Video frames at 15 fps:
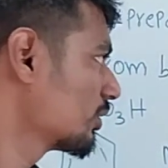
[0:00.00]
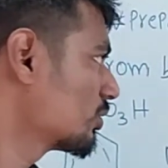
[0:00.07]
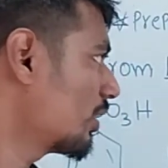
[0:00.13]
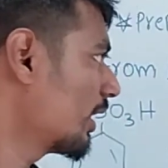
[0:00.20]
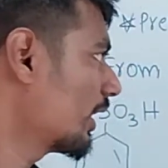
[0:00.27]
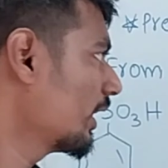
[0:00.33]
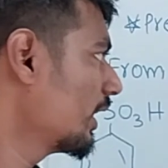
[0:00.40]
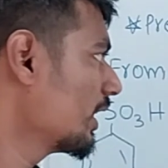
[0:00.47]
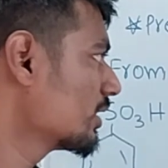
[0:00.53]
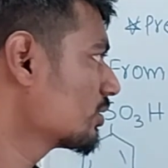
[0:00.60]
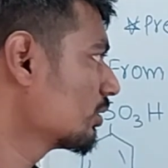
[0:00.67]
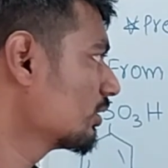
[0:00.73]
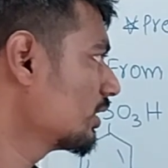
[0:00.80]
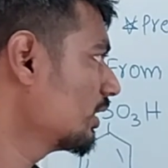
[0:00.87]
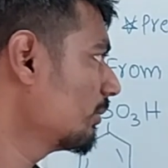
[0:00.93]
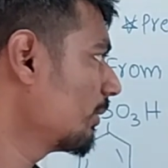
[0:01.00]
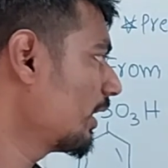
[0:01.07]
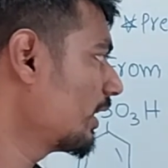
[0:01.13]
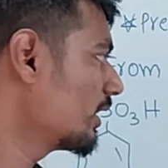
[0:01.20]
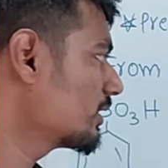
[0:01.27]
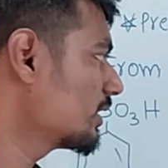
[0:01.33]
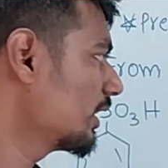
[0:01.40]
So again SO3
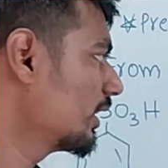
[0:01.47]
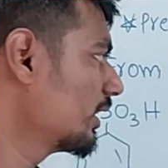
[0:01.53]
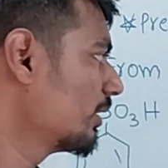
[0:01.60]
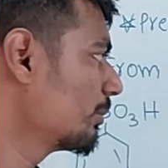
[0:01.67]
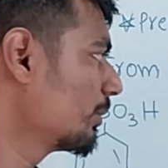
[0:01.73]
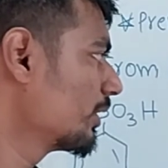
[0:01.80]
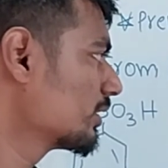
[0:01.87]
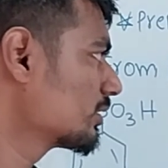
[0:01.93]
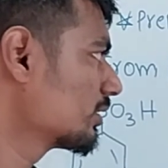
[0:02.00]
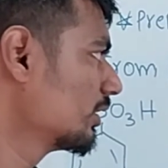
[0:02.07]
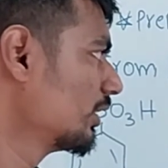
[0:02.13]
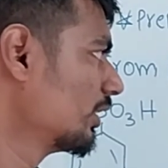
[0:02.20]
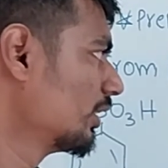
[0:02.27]
minus and Na plus